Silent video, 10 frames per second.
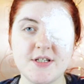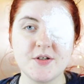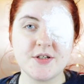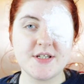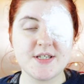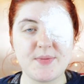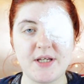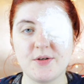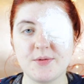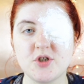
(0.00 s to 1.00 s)
in order to
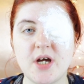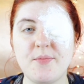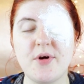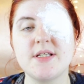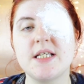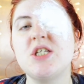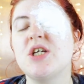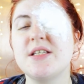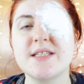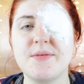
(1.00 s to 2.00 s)
speed up the drying process, you
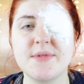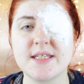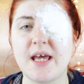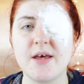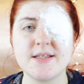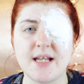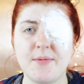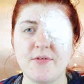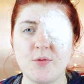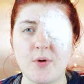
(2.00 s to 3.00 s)
can skip the
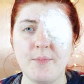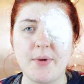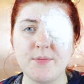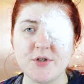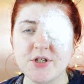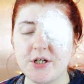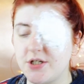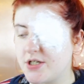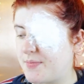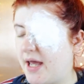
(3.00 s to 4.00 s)
step if you want, but I'm just going
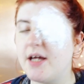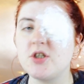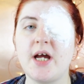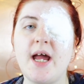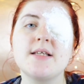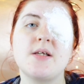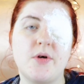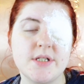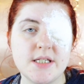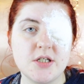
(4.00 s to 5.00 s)
to use my hairdryer as I
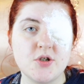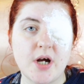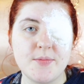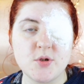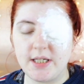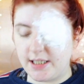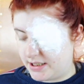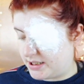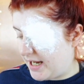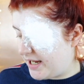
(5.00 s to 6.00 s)
want it to dry between
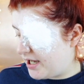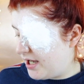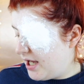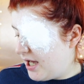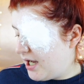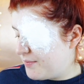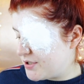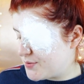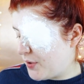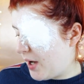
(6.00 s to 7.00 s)
each layer. I'm
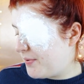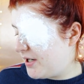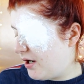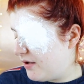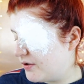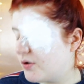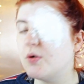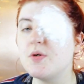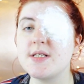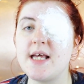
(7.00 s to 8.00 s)
just popping it on the
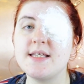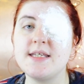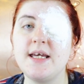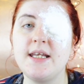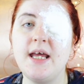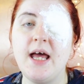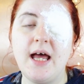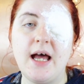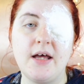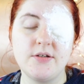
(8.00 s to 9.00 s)
cool setting
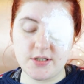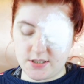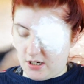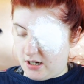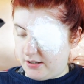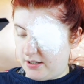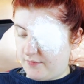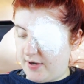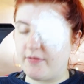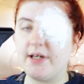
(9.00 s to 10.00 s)
and just on a
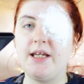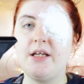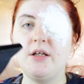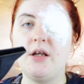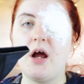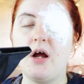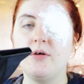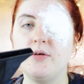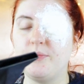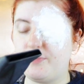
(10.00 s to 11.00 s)
very
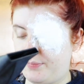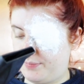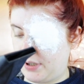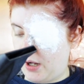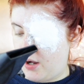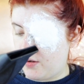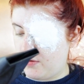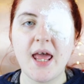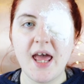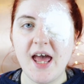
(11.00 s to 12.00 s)
low
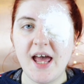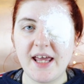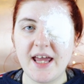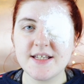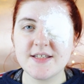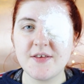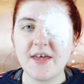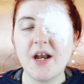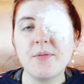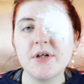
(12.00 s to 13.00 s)
blow. Okay, so
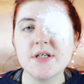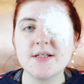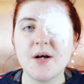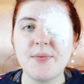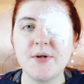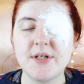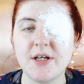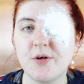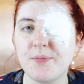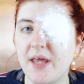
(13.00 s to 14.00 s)
then I'm going to start
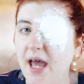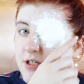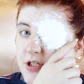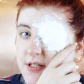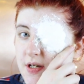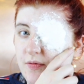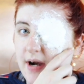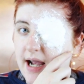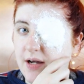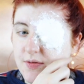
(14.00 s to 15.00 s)
building up the edges
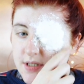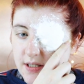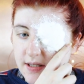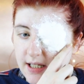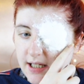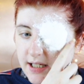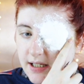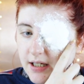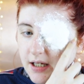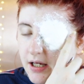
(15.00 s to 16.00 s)
around
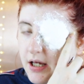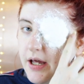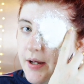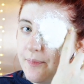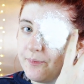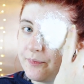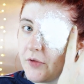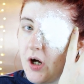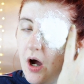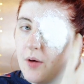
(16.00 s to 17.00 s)
the
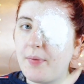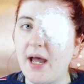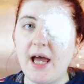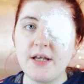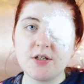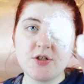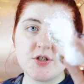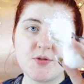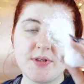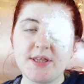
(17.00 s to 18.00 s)
cotton pad
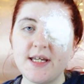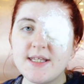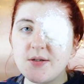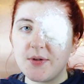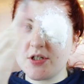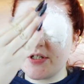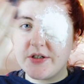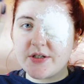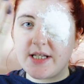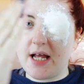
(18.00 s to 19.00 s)
just with this, so it just
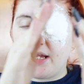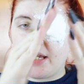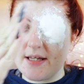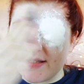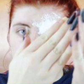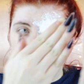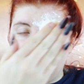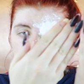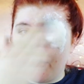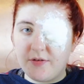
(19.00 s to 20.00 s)
looks like it's
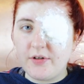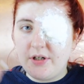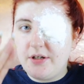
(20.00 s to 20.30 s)
kind of